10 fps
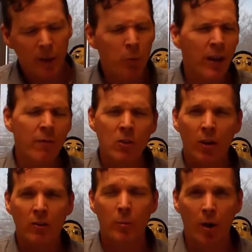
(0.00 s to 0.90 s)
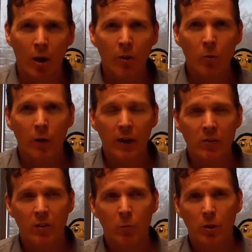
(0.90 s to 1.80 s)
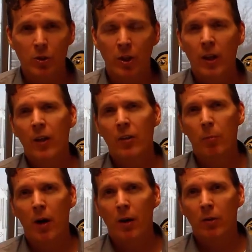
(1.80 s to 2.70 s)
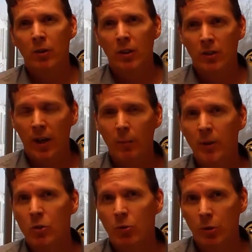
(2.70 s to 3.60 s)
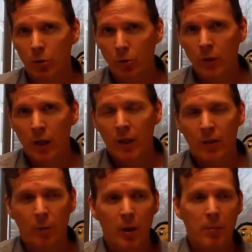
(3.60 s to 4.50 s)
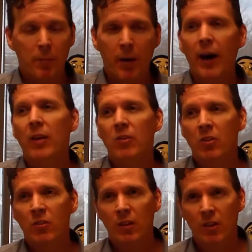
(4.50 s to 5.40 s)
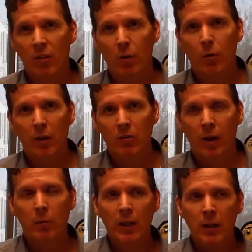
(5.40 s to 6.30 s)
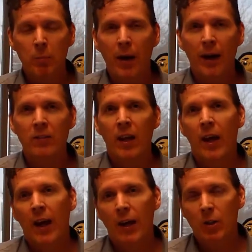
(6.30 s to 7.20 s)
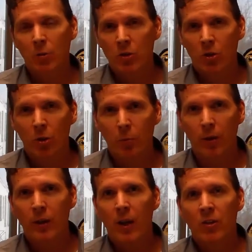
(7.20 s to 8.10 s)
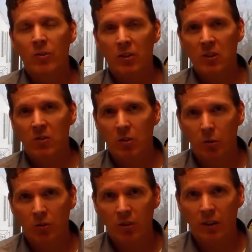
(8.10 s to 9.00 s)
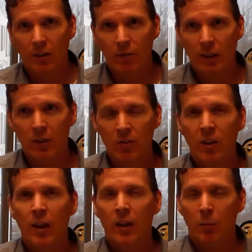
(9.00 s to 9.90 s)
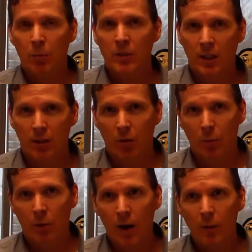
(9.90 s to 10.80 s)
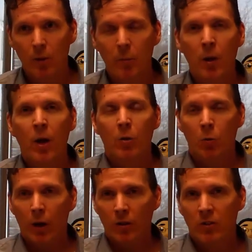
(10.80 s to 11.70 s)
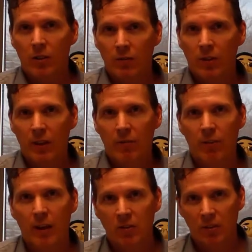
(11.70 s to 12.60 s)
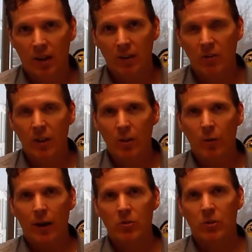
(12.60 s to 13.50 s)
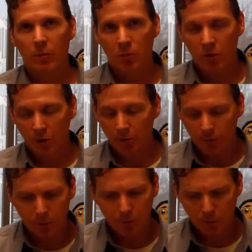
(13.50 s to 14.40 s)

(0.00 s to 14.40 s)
And we haven't talked about other ways in which the model could not be true. There might be biases and these other things that would impact how you interpret statistical significance in a particular problem relative to the effect size that you actually observe.